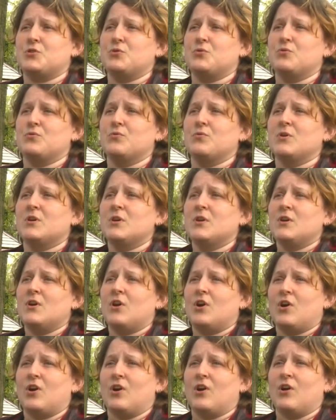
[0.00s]
to
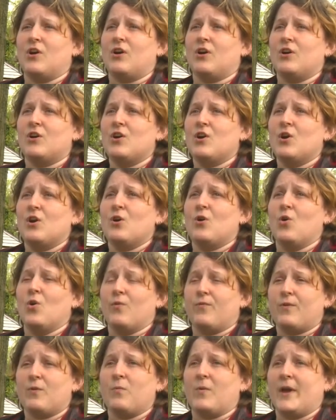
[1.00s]
her
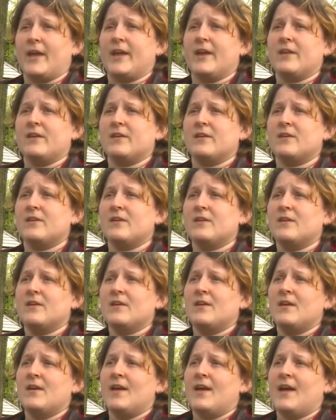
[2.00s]
overweight
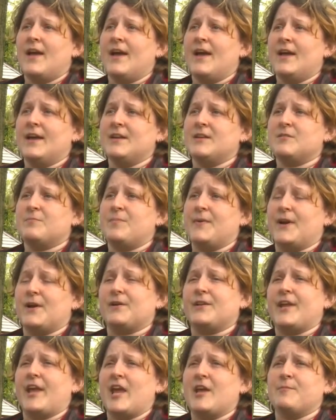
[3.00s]
and
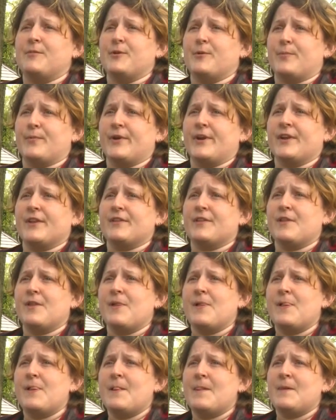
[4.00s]
barely able to breathe.
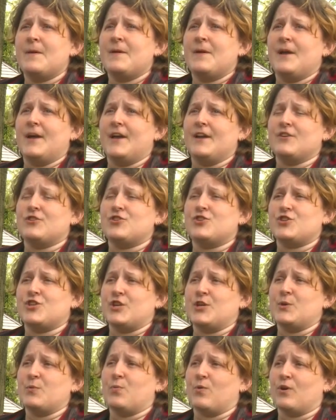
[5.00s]
And
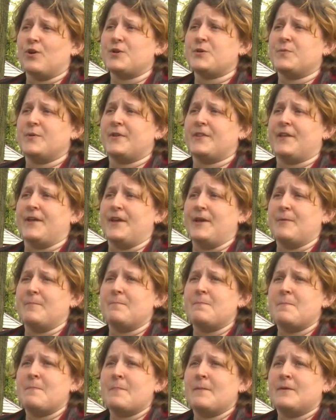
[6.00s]
she worked with
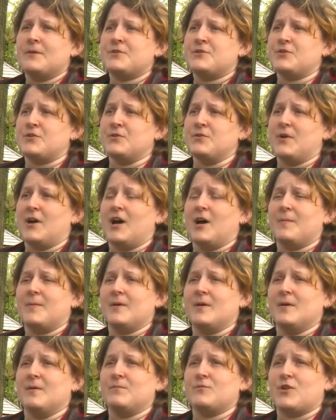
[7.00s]
him to help
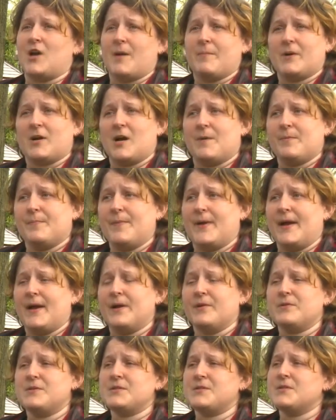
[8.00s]
him drop a couple
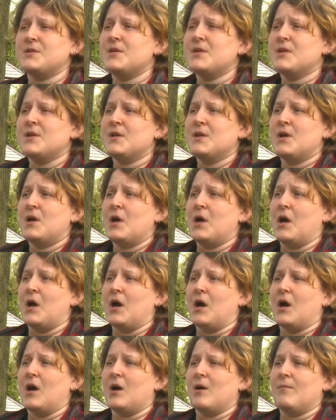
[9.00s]
pounds
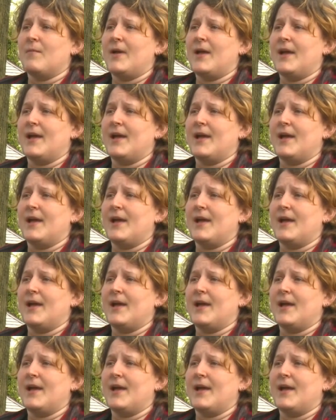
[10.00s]
um,